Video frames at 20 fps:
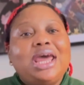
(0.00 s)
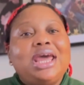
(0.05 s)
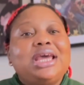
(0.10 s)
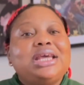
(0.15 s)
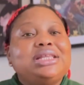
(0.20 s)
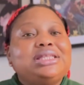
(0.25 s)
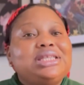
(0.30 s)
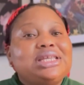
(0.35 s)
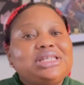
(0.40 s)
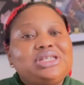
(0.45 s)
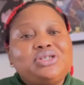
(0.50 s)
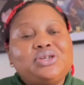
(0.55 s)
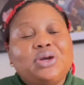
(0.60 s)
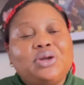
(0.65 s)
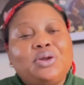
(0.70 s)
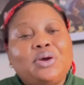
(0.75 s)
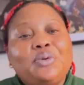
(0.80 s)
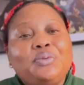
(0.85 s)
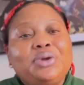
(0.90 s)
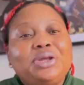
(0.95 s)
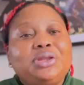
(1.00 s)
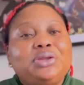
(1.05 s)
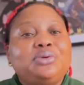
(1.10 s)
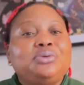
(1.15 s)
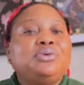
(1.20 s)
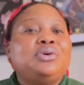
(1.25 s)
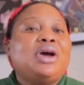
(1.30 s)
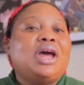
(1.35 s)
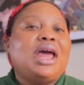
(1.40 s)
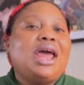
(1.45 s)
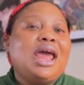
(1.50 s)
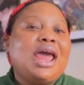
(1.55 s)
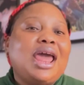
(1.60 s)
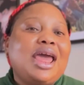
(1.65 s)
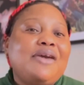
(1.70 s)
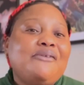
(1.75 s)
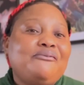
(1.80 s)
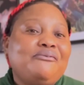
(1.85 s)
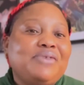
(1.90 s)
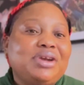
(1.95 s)
In this channel, we do
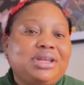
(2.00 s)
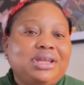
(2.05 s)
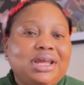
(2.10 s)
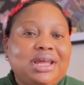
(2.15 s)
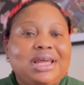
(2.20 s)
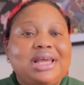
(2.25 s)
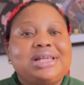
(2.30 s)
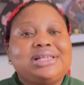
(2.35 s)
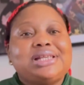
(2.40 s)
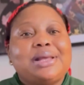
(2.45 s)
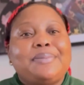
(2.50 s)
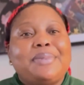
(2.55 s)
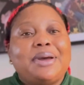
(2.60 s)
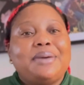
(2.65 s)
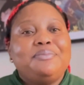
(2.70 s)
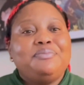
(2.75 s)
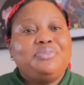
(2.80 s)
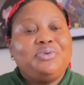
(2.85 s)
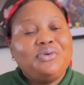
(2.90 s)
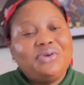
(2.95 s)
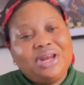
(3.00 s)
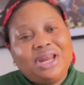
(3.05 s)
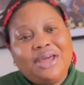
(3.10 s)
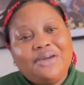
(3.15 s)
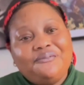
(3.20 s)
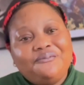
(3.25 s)
everything is about beauty,